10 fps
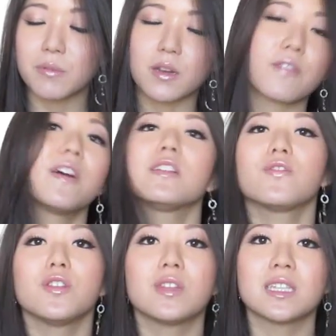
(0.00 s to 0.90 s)
I found a
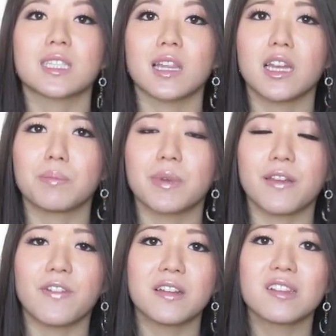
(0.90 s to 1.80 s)
few things I liked, but I
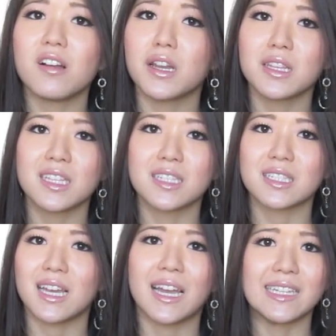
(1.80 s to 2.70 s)
found a lot of things
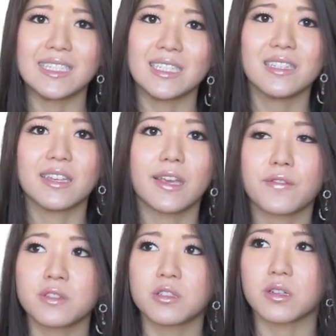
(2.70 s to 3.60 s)
that I didn't like
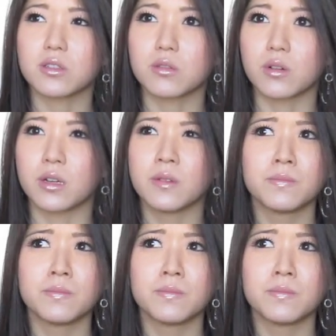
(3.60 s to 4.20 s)
from the drugstore.